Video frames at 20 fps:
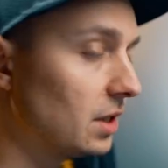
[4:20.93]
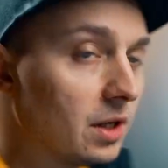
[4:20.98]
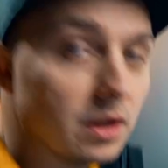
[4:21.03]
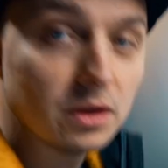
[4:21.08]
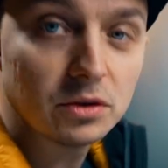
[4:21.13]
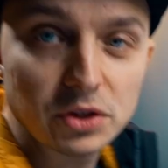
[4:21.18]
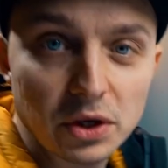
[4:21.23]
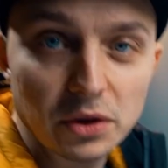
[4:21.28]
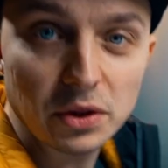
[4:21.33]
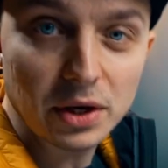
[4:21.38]

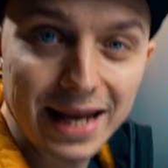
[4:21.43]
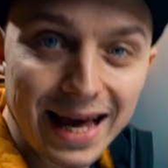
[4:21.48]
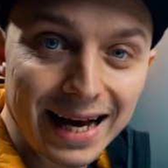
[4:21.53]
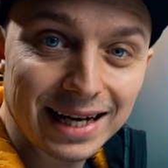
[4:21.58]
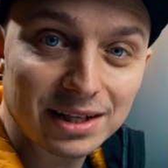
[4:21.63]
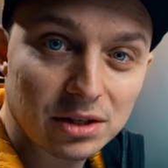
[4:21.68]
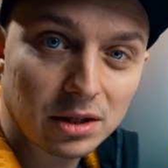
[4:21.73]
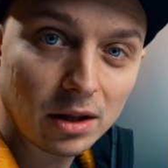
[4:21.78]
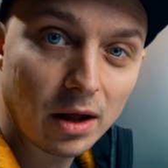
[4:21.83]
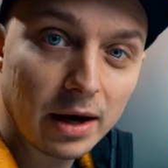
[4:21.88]
So the
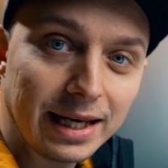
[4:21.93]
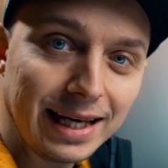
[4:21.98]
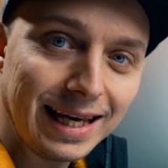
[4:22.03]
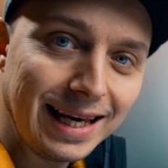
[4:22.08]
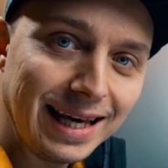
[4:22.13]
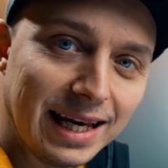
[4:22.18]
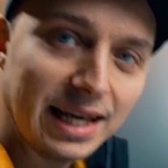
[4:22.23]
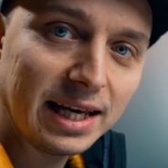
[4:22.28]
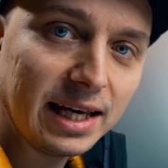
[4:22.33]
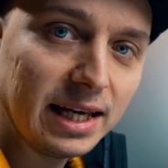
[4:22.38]
next light
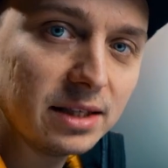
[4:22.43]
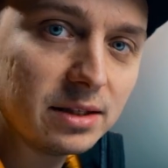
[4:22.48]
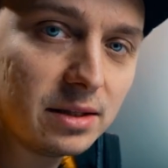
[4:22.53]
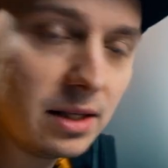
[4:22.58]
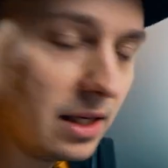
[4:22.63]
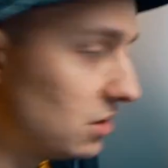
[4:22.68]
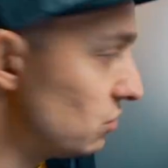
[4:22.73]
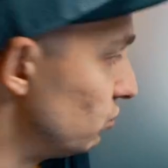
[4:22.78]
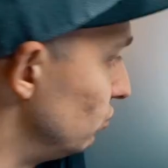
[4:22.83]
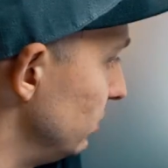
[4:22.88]
here is
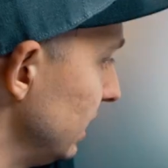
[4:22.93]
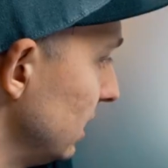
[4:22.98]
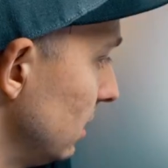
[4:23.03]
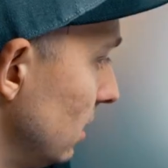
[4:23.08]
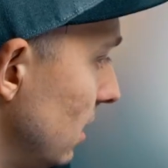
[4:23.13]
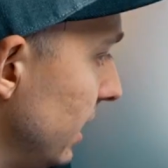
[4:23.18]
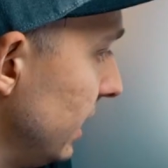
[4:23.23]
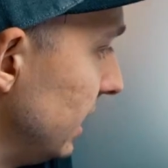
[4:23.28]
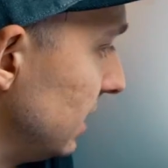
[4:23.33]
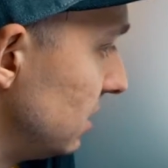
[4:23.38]
this ring
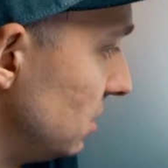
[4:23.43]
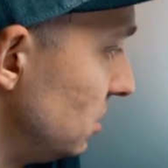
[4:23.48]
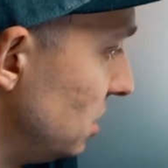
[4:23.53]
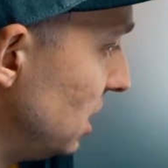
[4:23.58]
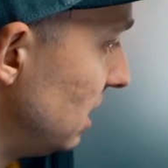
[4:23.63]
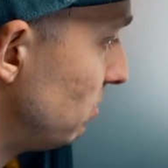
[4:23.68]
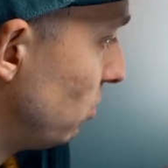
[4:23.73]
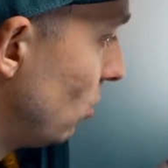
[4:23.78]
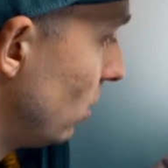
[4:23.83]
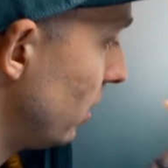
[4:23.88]
light. It's a
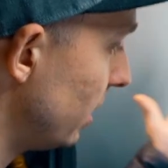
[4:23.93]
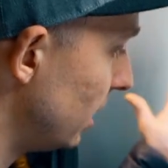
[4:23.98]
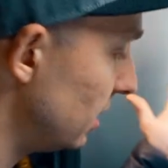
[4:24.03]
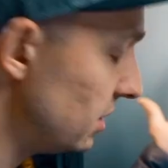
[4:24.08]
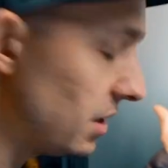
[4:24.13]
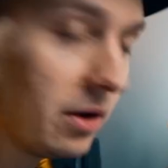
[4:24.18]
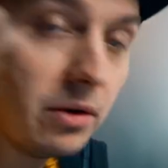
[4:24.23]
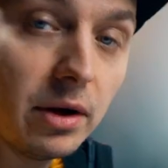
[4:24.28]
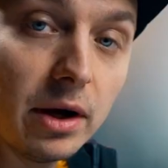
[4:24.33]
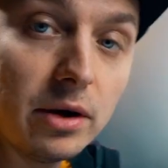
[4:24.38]
cheap one. I
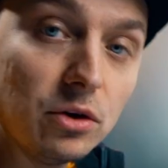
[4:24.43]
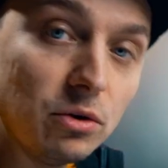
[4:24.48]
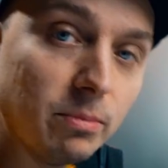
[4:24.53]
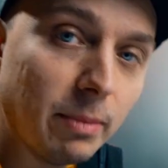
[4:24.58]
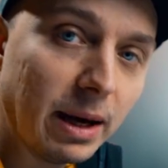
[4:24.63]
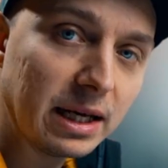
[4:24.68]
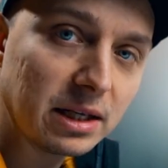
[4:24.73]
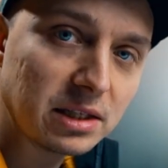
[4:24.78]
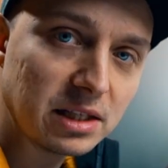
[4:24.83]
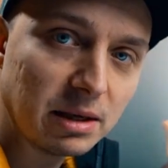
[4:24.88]
don't know who
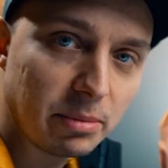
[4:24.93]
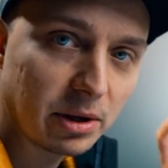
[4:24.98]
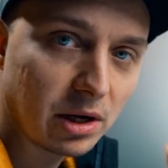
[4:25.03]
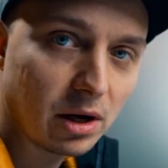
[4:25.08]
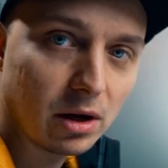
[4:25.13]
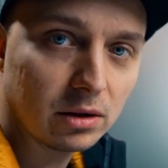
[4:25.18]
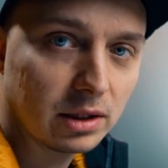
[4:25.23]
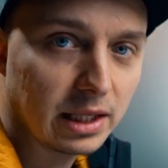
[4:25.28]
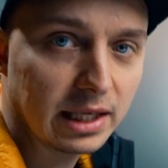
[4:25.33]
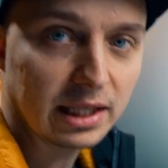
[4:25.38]
makes it, but
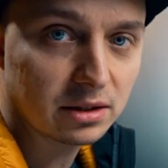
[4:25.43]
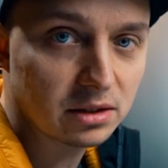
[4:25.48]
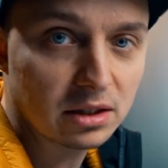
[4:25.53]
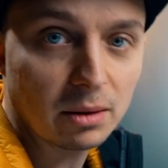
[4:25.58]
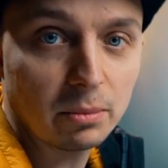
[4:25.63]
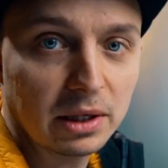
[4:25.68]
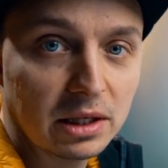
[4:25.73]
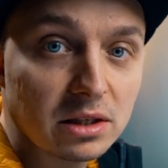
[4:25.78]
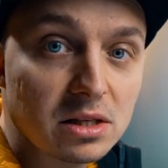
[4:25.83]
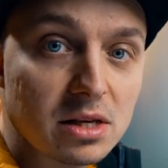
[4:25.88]
I'll link
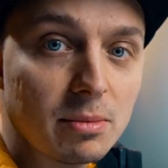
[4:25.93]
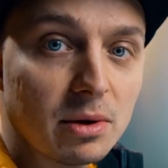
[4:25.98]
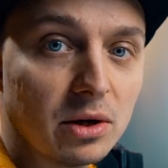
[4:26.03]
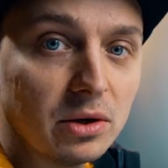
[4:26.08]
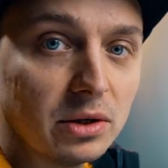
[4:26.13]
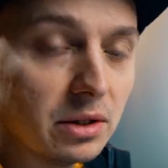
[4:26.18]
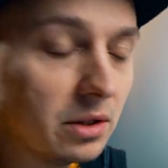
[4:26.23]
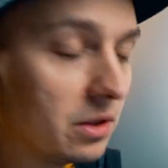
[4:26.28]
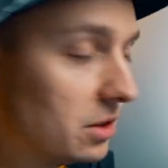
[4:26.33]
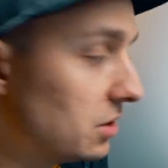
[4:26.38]
something similar
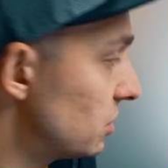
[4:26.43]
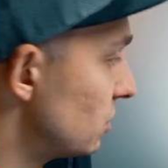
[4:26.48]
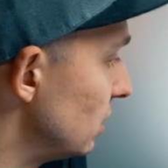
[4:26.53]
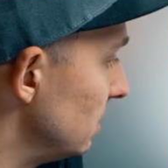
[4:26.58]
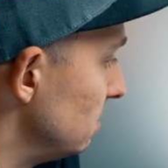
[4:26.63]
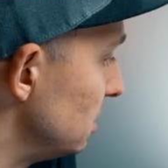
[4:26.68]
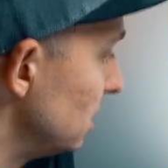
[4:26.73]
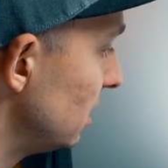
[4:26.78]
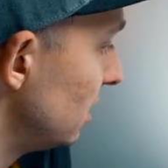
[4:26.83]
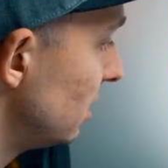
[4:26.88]
in the
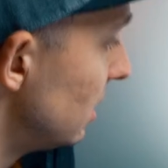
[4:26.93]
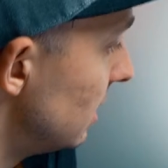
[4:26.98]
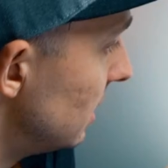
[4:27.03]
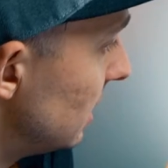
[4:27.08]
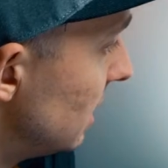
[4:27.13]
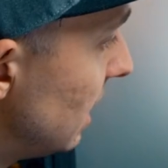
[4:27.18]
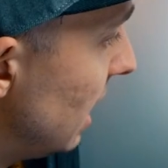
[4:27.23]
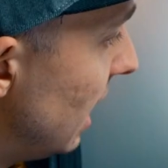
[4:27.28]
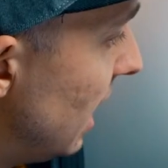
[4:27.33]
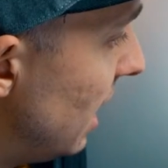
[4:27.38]
description.
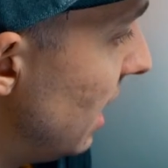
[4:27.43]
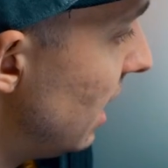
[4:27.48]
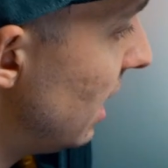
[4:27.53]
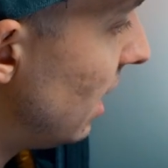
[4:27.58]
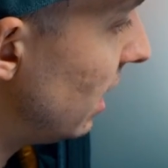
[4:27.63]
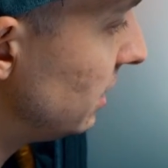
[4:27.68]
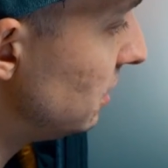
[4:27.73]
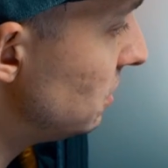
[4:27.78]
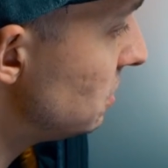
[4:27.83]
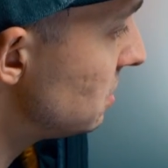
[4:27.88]

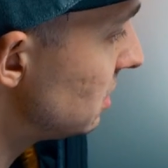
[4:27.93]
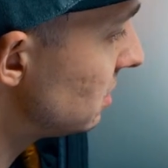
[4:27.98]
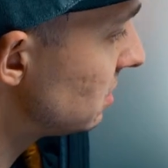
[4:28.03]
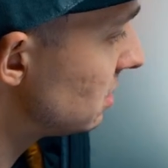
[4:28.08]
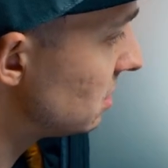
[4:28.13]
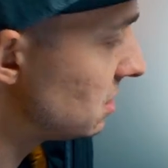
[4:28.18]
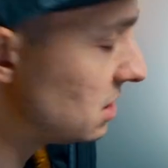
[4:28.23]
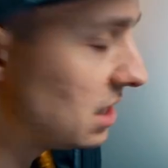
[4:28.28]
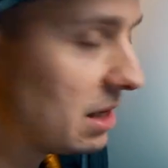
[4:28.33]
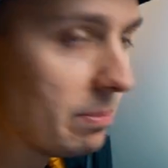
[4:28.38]
I use this
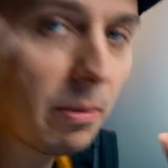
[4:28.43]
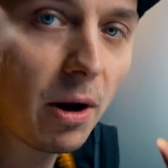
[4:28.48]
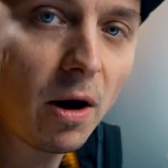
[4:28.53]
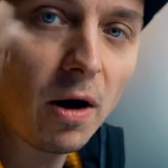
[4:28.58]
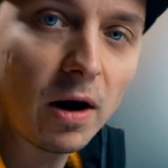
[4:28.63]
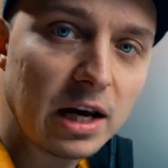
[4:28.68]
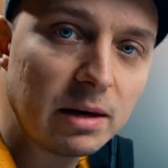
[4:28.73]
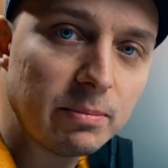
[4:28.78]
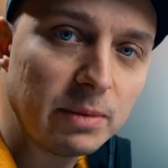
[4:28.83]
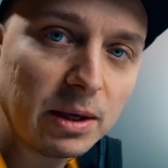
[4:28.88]
to sit
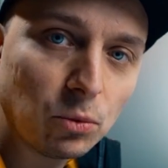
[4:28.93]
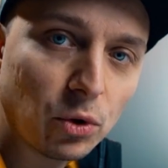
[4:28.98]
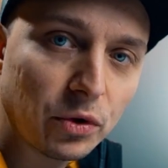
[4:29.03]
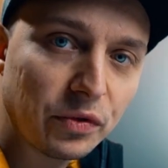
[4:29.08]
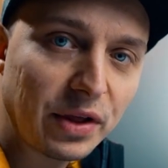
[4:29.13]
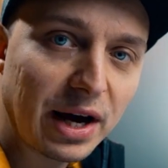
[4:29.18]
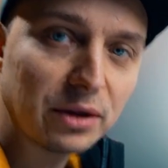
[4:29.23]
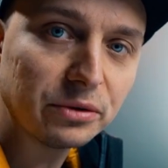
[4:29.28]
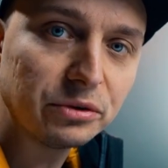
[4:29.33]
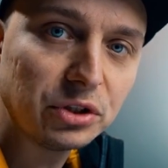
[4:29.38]
behind me, and what
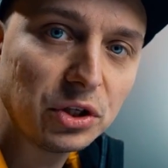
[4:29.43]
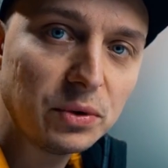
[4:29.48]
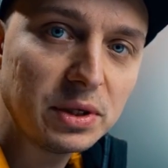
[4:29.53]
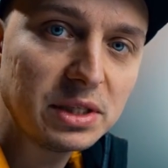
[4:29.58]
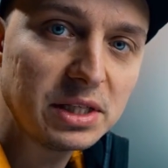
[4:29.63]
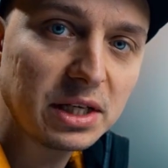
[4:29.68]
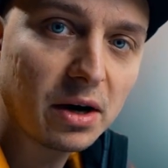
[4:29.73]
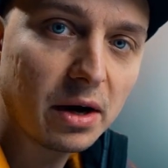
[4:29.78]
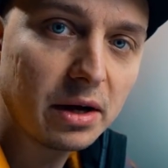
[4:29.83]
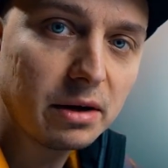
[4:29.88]
that will do
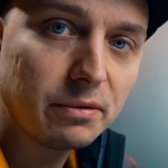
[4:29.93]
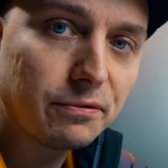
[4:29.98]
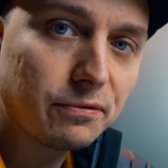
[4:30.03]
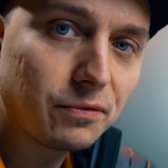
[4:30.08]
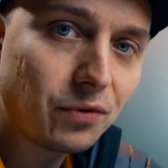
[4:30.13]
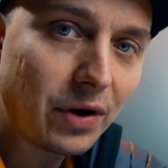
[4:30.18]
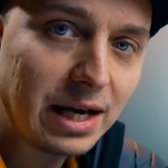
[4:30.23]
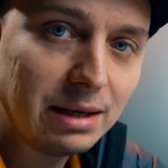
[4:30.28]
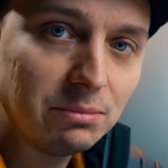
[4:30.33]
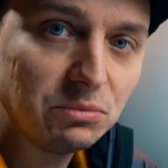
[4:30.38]
is it kind of
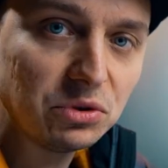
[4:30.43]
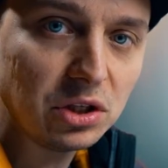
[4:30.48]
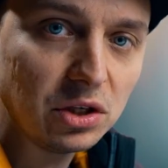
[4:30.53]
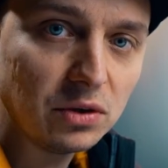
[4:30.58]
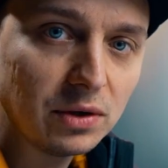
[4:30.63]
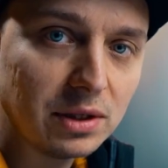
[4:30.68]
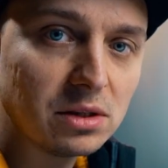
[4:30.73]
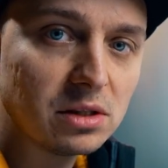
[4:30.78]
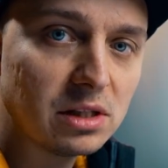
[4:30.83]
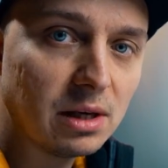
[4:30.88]
frames
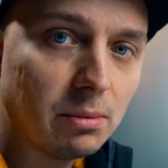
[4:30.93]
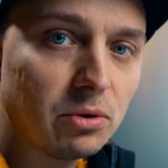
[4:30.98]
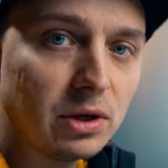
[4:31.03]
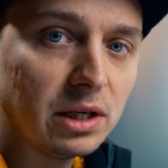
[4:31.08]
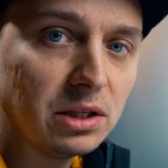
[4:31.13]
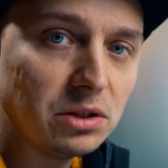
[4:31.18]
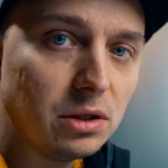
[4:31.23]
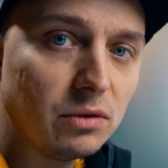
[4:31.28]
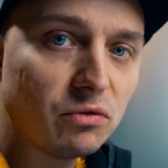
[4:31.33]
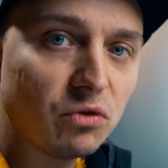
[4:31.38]
you and
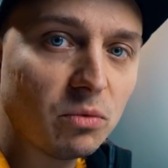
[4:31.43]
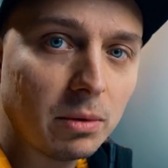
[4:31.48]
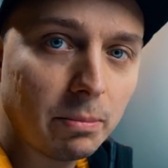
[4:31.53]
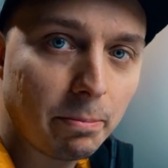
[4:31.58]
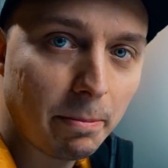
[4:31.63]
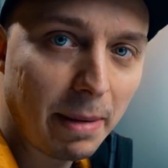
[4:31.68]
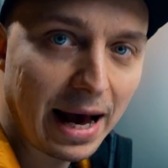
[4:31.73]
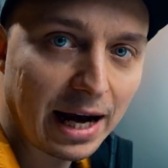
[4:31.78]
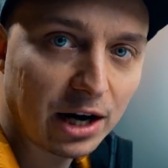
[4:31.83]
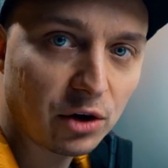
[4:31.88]
separates you from the
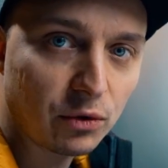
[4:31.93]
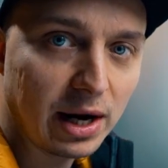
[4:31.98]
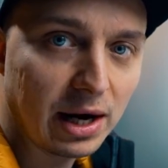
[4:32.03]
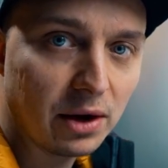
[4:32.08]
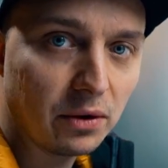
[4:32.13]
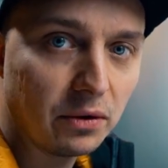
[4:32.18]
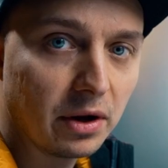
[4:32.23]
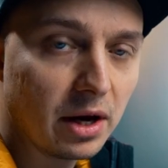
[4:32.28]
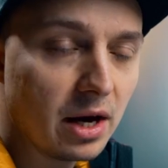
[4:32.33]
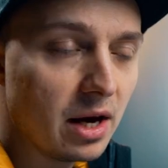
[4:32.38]
background.